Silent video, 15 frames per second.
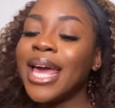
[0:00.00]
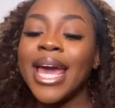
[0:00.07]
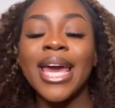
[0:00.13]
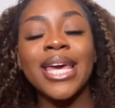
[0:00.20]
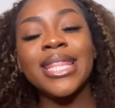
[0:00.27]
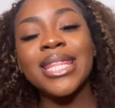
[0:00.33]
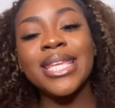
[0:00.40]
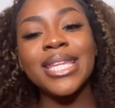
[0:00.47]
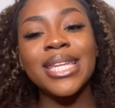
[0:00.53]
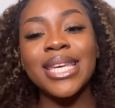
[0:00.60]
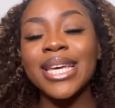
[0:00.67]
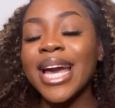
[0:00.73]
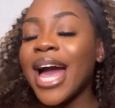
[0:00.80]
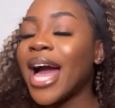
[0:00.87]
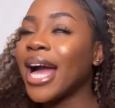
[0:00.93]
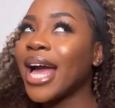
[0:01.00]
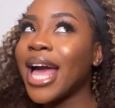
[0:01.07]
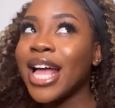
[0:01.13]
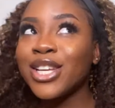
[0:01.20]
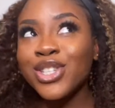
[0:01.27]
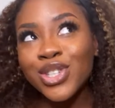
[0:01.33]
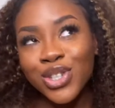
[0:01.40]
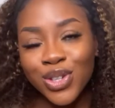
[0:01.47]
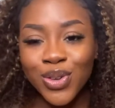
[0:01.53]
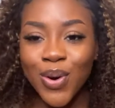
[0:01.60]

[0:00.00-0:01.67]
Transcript: anything, I got you.